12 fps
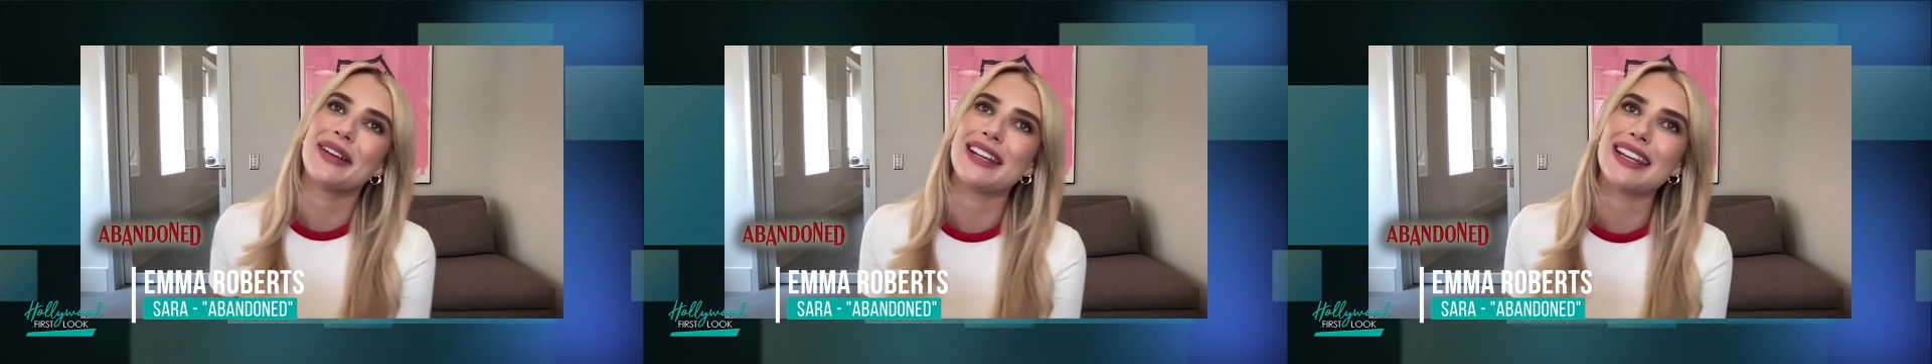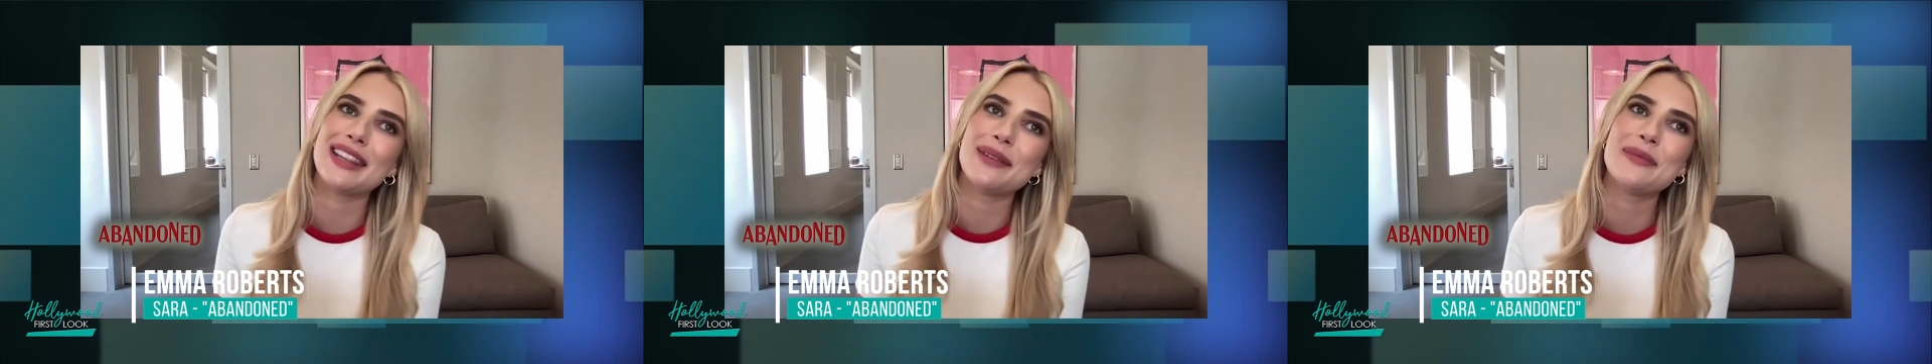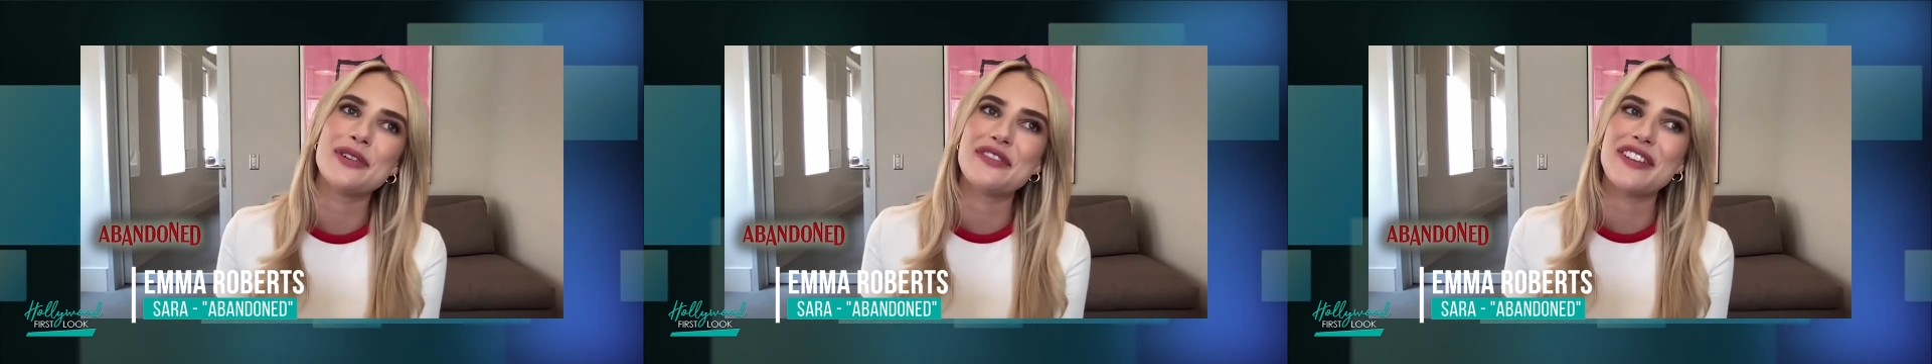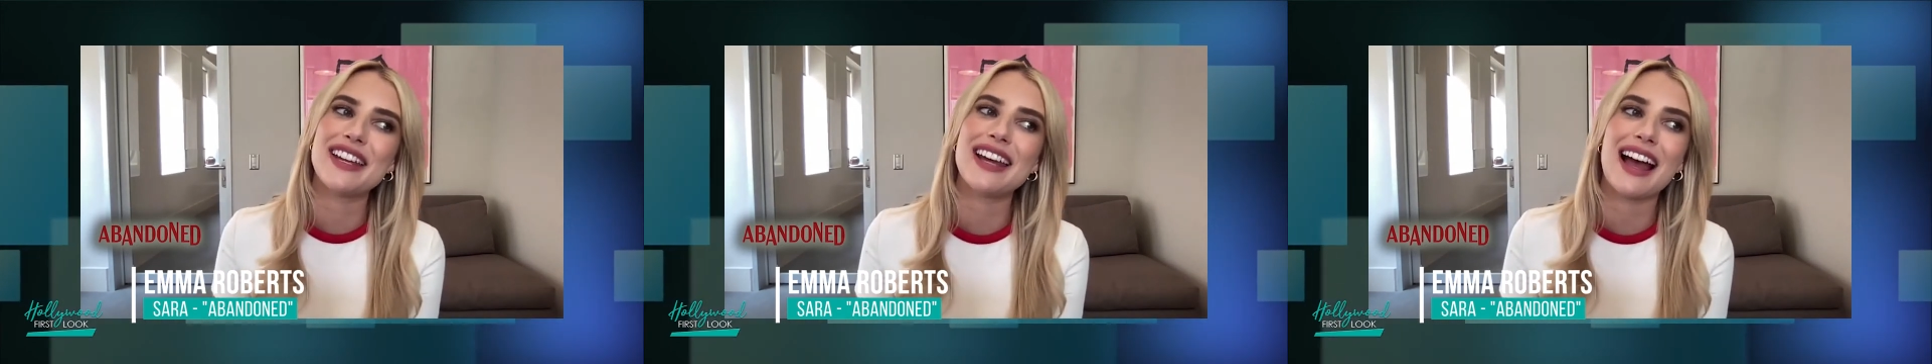mean, in the
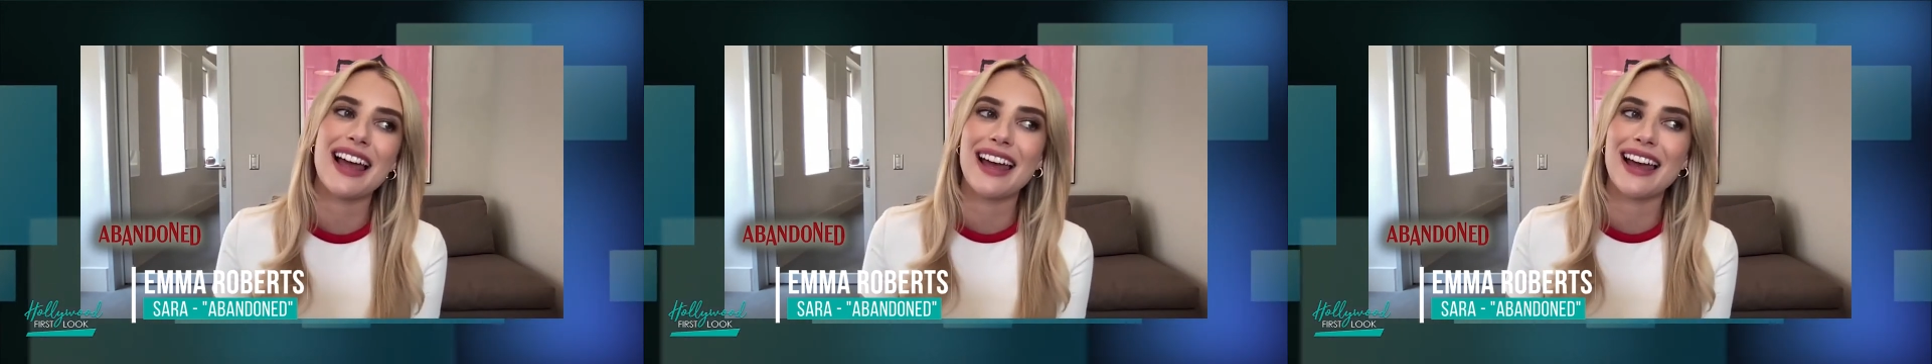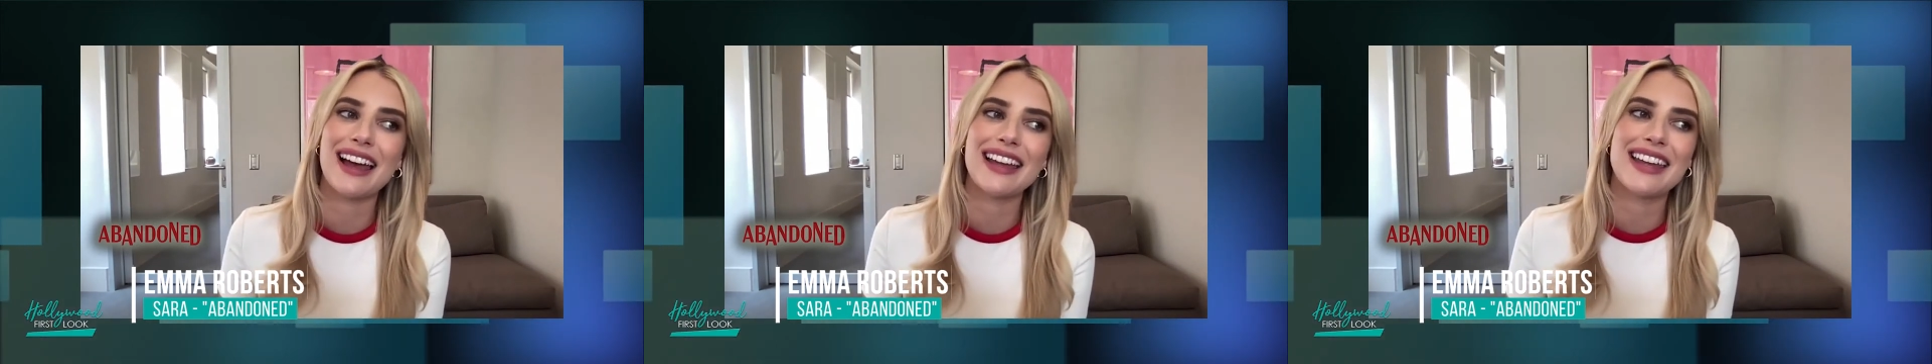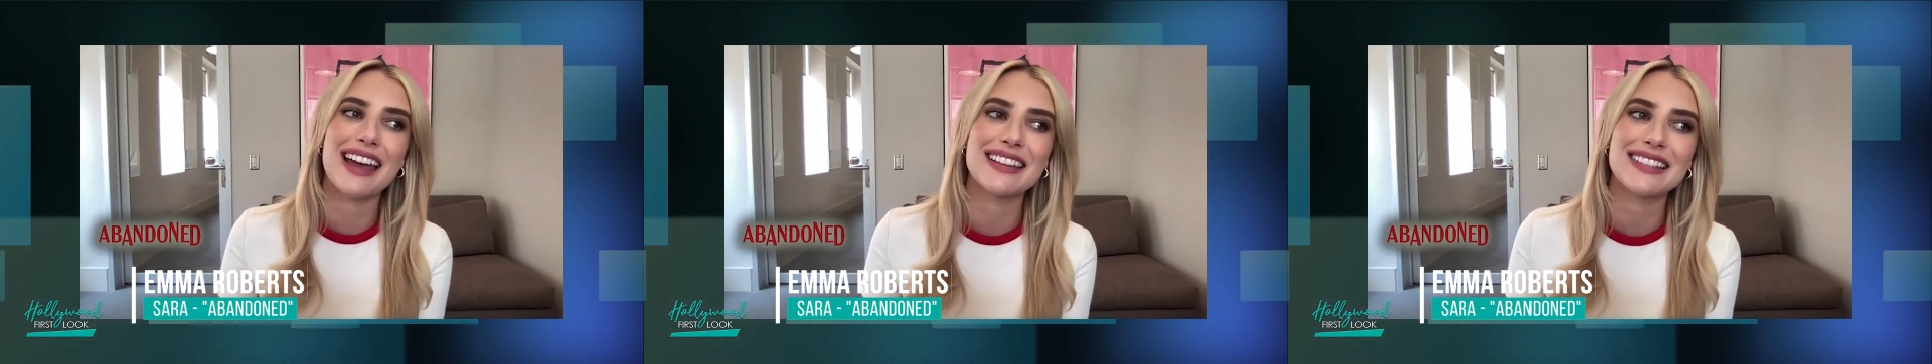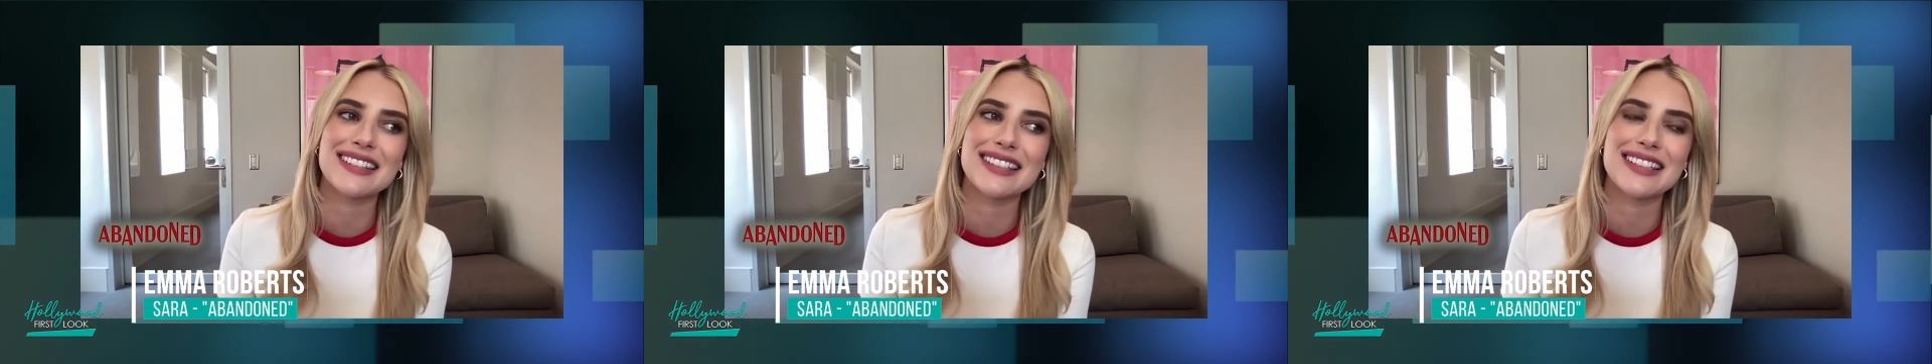movie, I
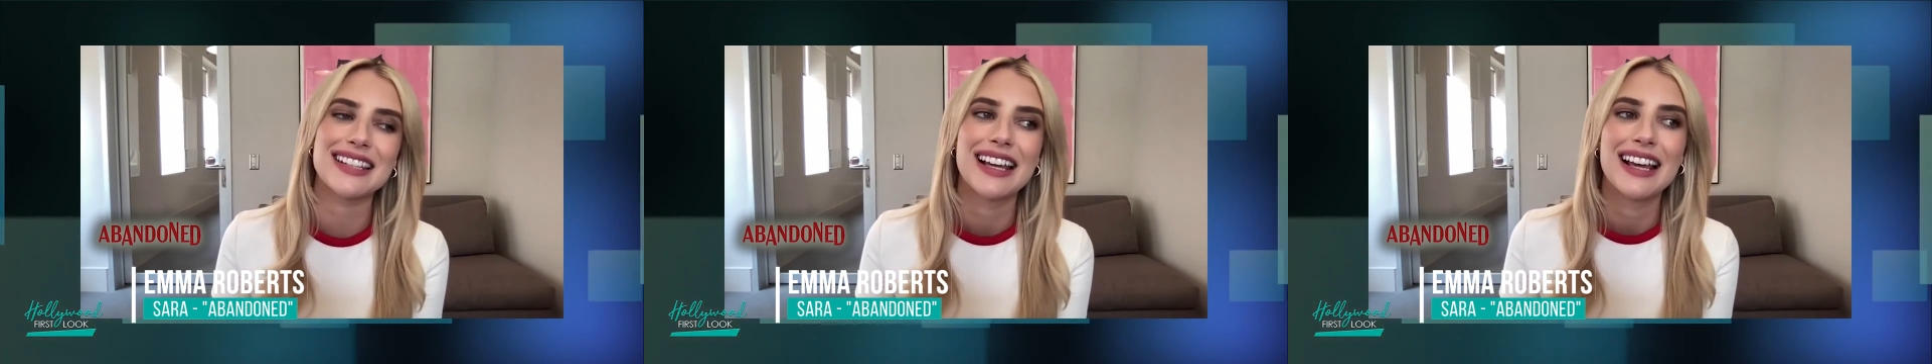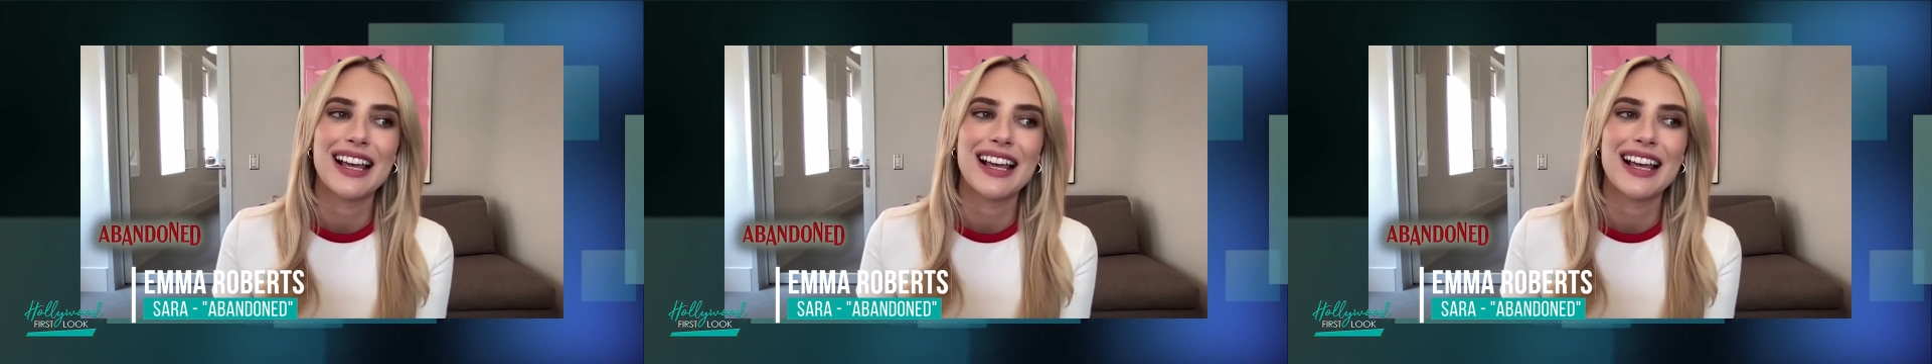guess,